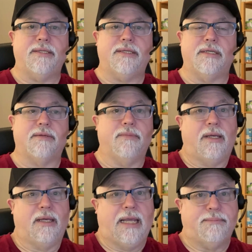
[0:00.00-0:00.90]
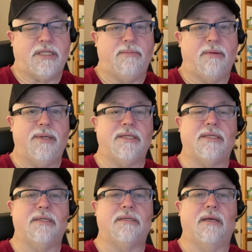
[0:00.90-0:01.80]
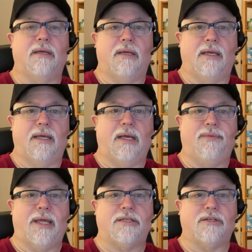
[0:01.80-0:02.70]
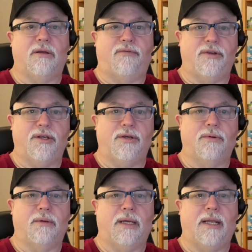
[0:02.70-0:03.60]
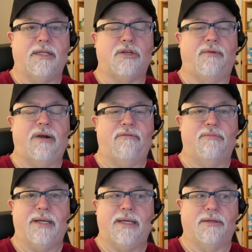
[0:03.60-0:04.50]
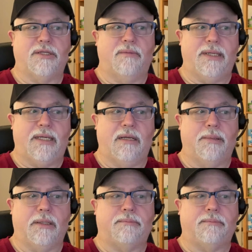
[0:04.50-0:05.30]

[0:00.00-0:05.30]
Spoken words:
is it keeps them in business, and that's good for you, and it's good for everybody else in beekeeping.